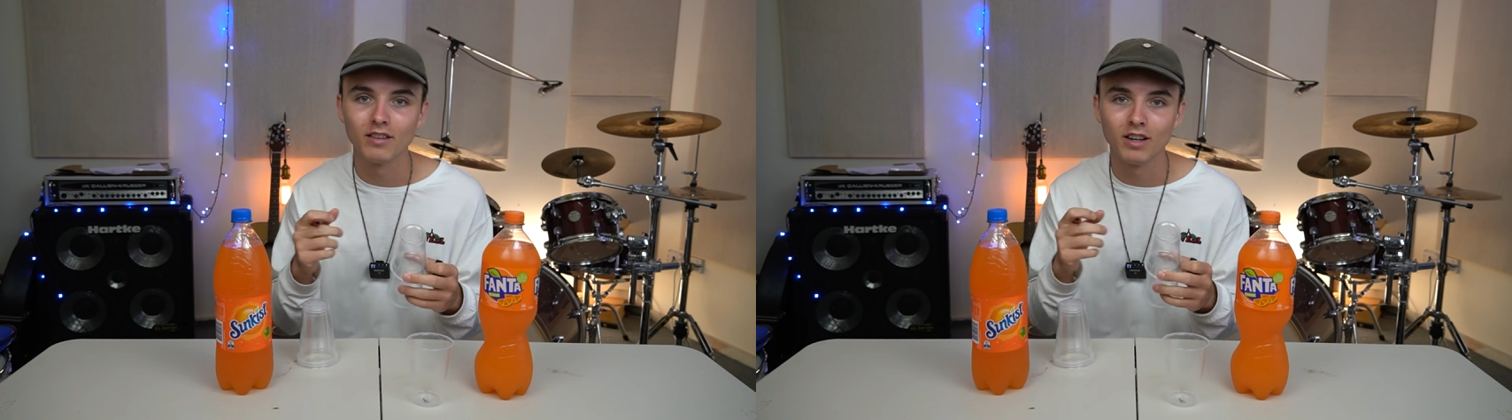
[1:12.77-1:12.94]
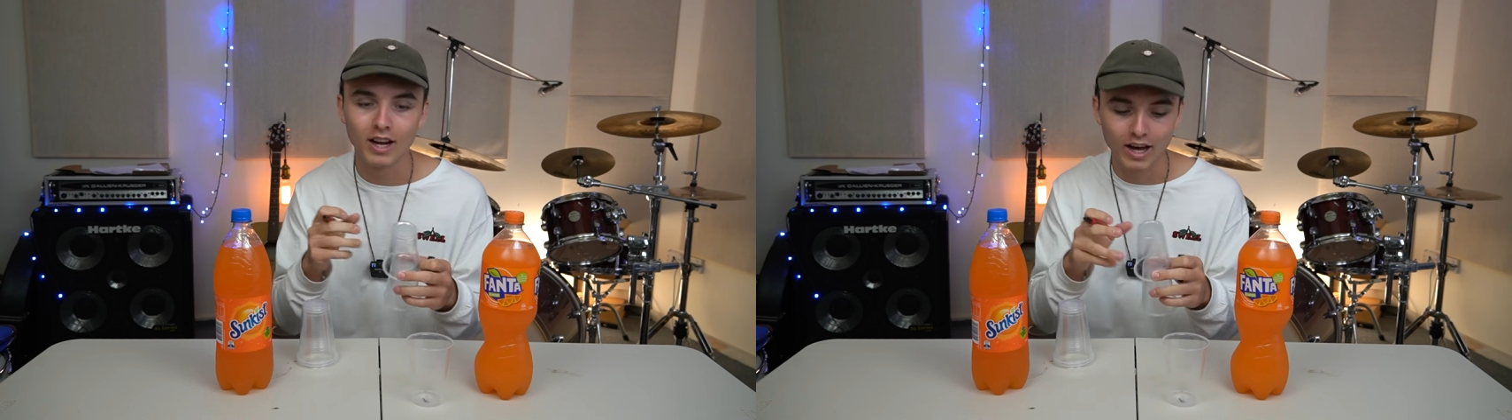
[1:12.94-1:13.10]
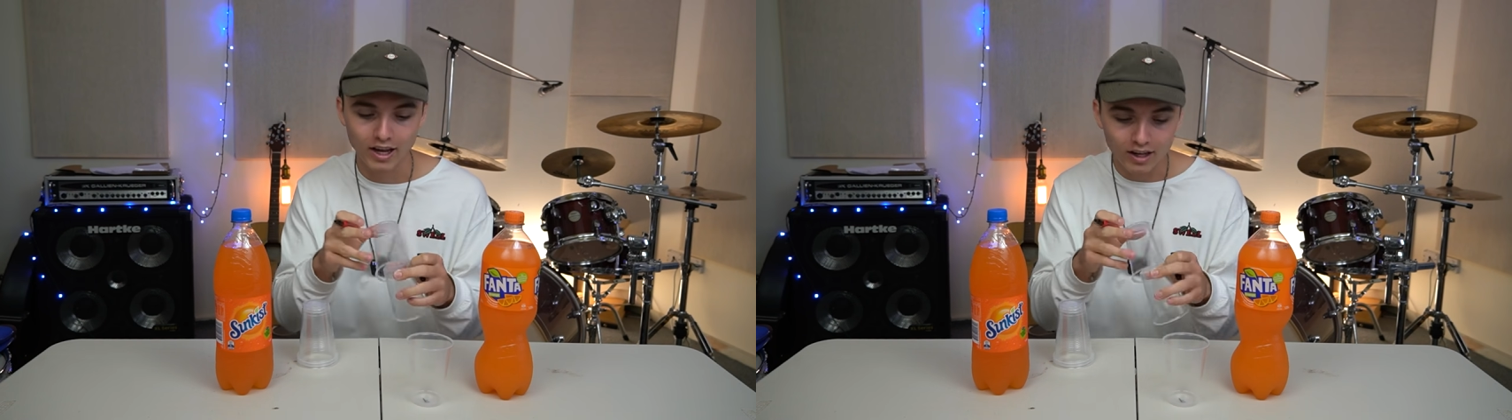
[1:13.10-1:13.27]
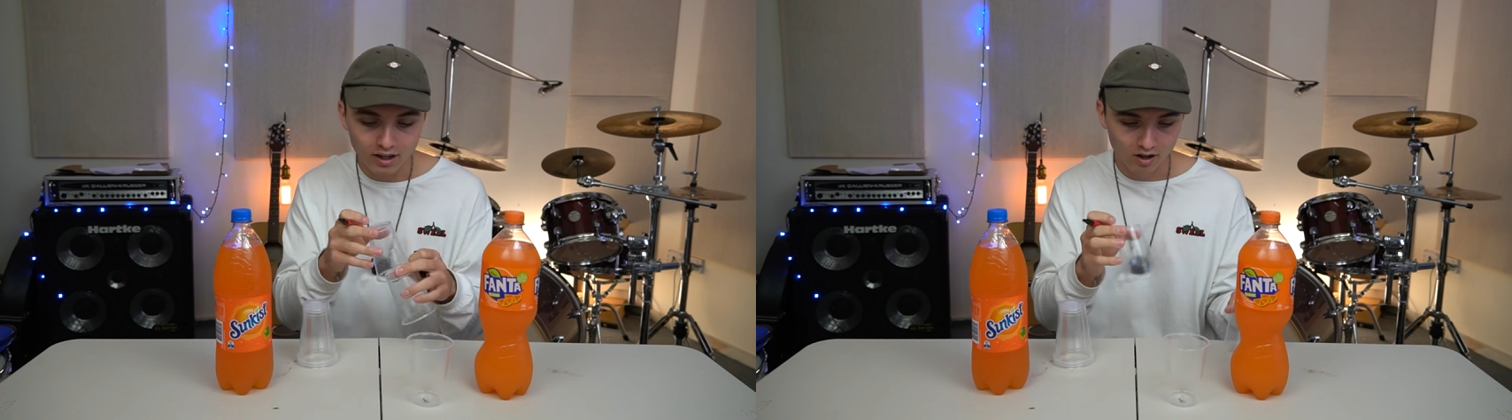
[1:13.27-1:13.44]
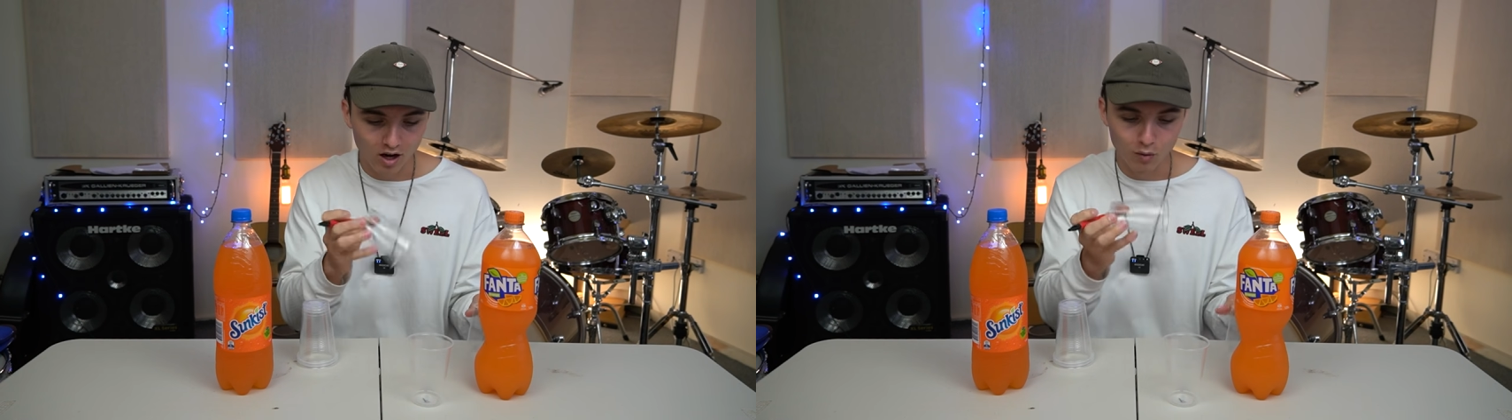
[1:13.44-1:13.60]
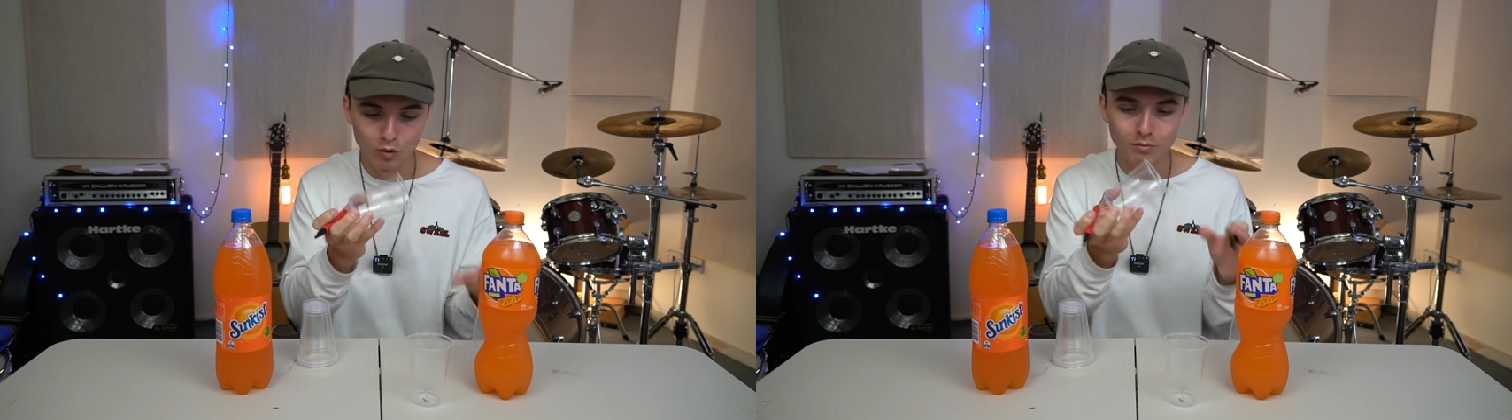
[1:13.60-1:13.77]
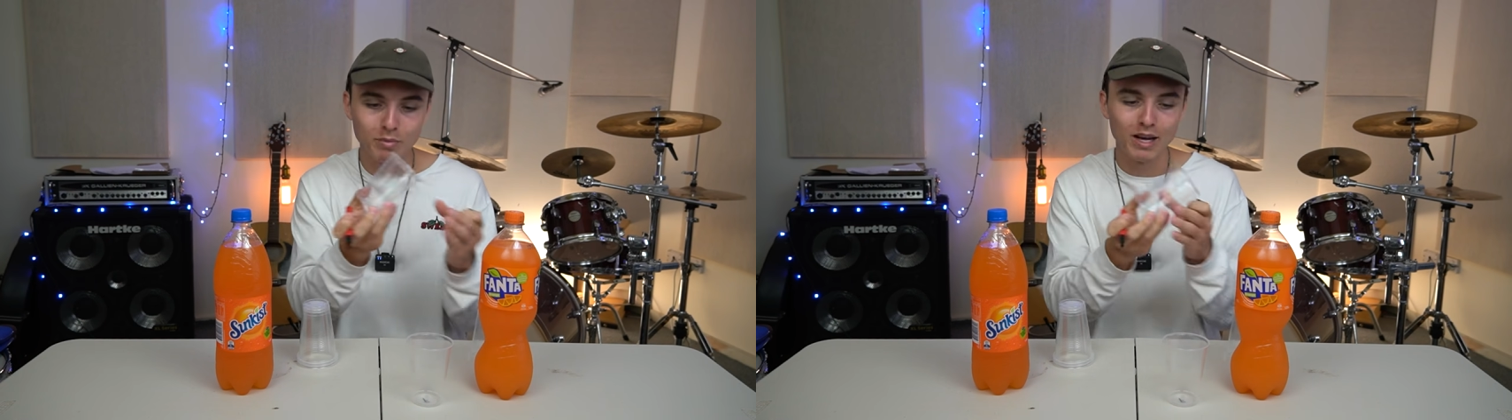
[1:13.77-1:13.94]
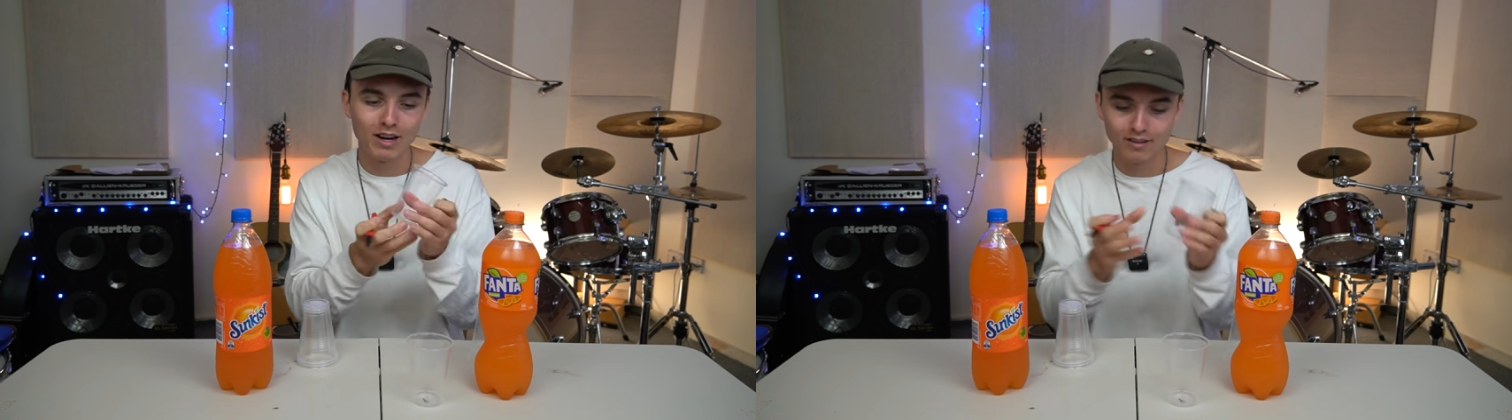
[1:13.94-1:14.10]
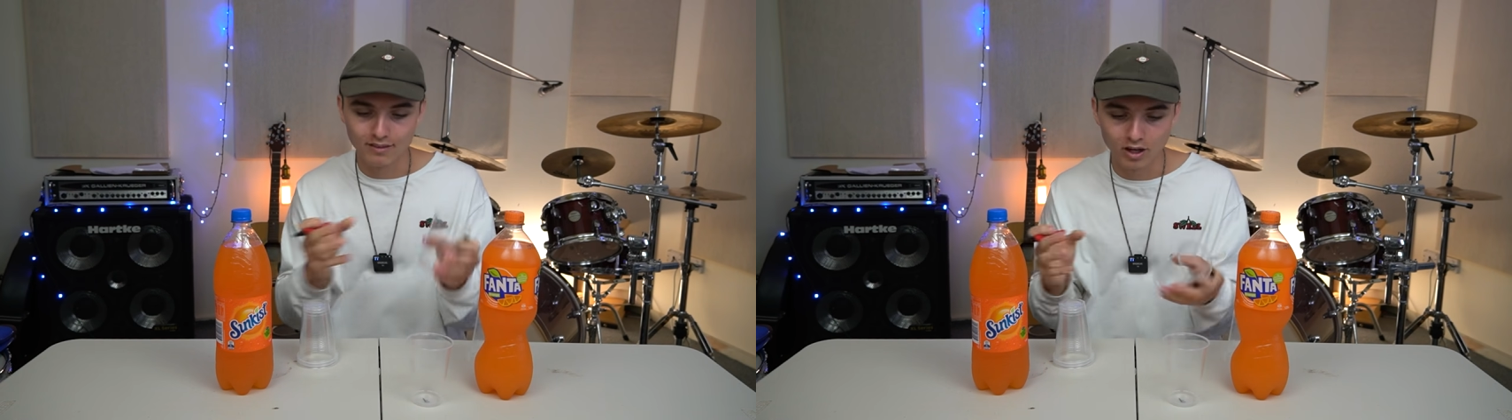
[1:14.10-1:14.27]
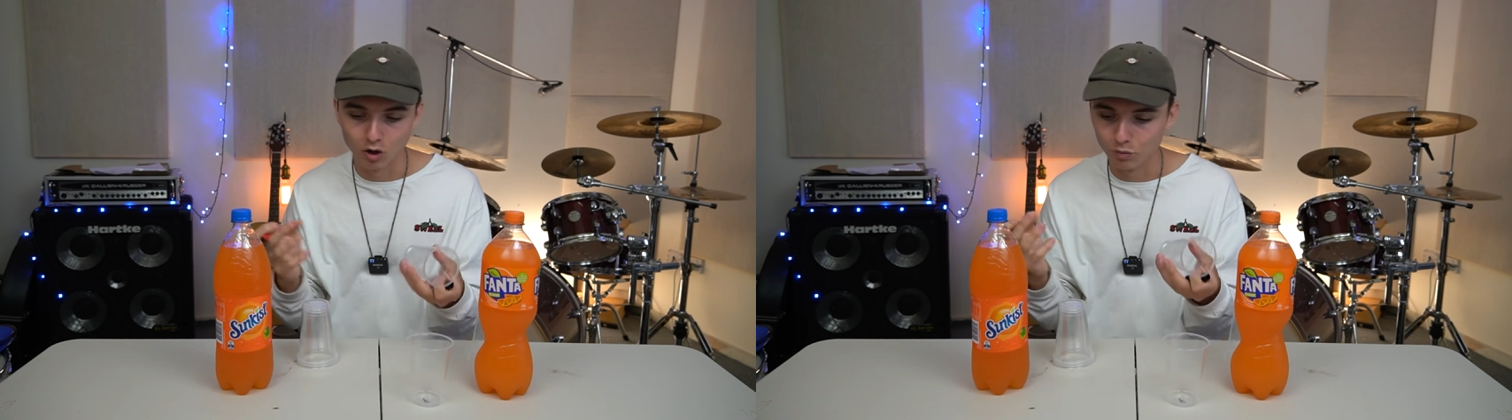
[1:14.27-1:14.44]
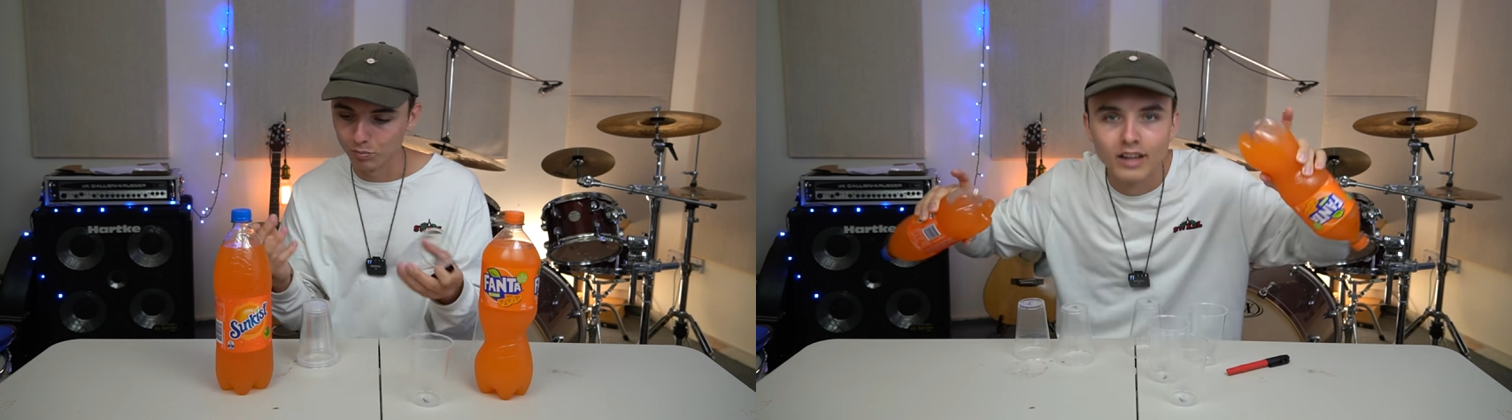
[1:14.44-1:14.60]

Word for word: today, I wouldn't be able to tell.